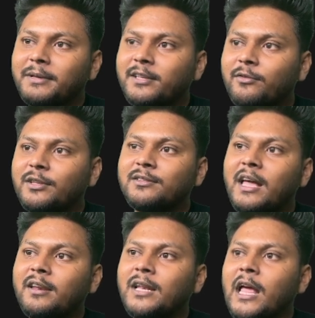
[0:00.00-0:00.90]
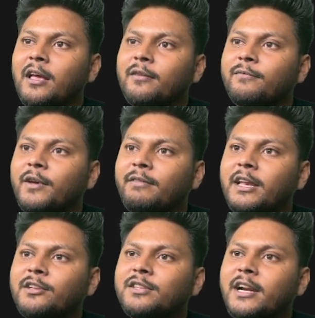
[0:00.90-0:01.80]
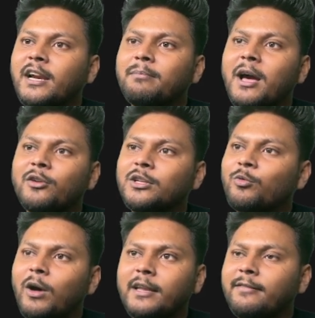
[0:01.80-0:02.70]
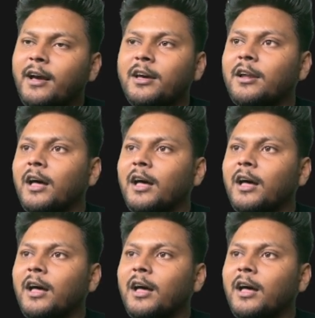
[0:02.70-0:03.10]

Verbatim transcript: Pay service, then we will inject it by using qualifier.